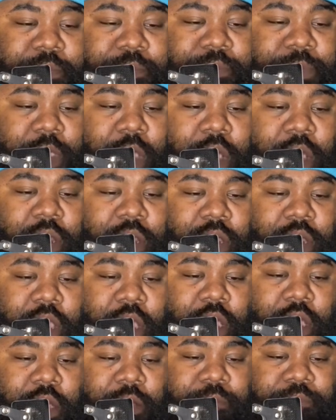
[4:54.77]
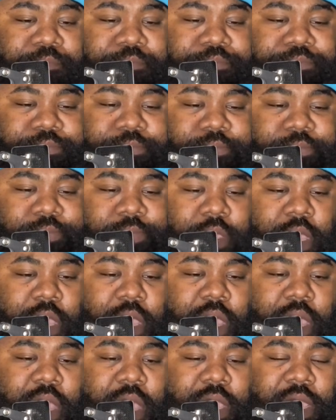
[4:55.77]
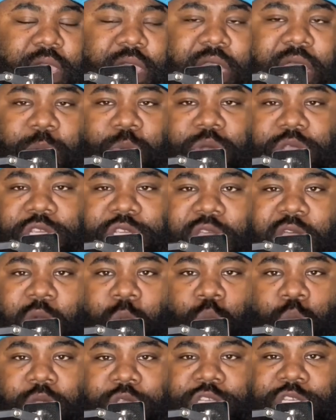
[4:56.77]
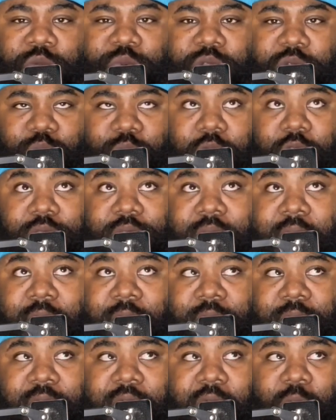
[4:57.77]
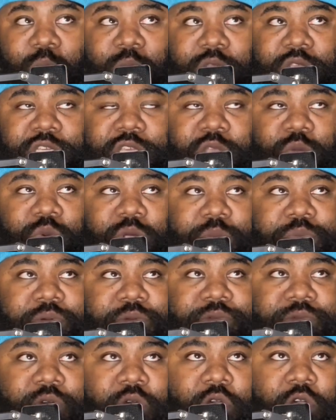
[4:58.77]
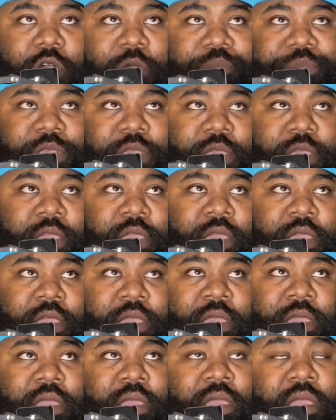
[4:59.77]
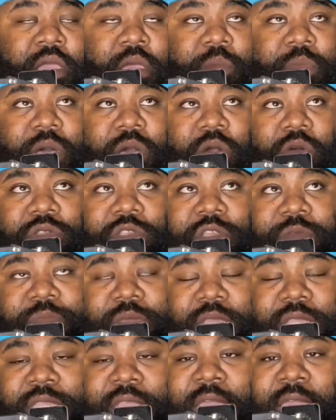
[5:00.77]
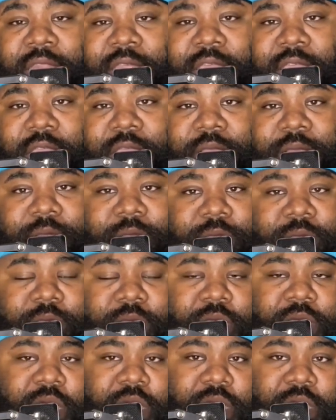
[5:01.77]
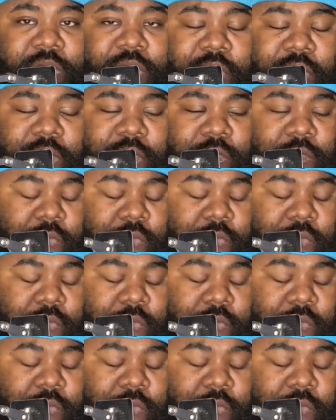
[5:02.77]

All in all, Again, I wish it would have worked out. I wish he would have performed. But ultimately, Teddy couldn't cut it.